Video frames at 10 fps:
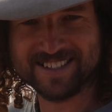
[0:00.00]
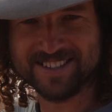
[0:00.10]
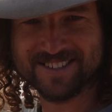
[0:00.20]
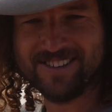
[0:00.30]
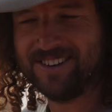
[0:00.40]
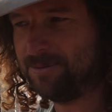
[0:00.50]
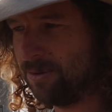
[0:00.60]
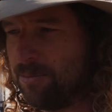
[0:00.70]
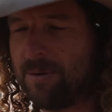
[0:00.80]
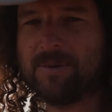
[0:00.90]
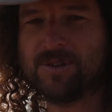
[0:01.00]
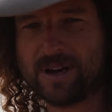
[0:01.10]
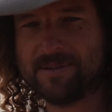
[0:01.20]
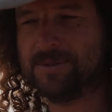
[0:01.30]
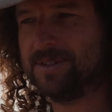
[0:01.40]
inside from when we
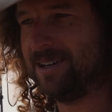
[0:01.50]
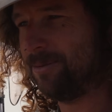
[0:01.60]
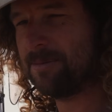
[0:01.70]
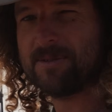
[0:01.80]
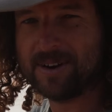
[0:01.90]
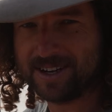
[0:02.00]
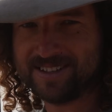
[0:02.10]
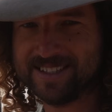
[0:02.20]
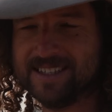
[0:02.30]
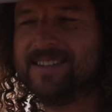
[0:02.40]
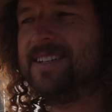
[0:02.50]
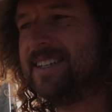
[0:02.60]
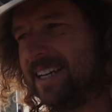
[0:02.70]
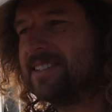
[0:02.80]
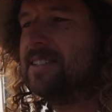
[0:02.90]
travelled. I want to be very clear. The
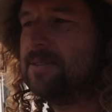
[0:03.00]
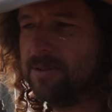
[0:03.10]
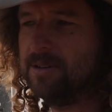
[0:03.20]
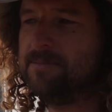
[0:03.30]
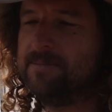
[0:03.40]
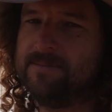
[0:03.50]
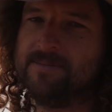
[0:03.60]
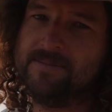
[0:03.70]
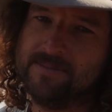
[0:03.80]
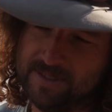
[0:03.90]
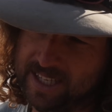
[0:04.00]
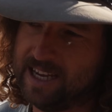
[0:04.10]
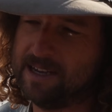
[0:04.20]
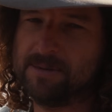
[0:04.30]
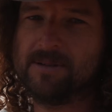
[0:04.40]
dust is from
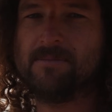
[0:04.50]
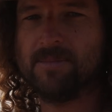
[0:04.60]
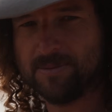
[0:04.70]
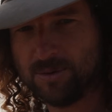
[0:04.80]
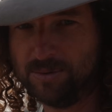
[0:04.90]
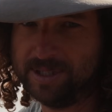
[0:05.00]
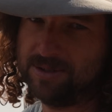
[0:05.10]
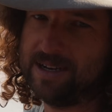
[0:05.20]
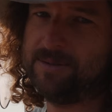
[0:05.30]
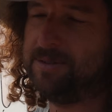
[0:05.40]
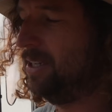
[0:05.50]
camp before we travelled.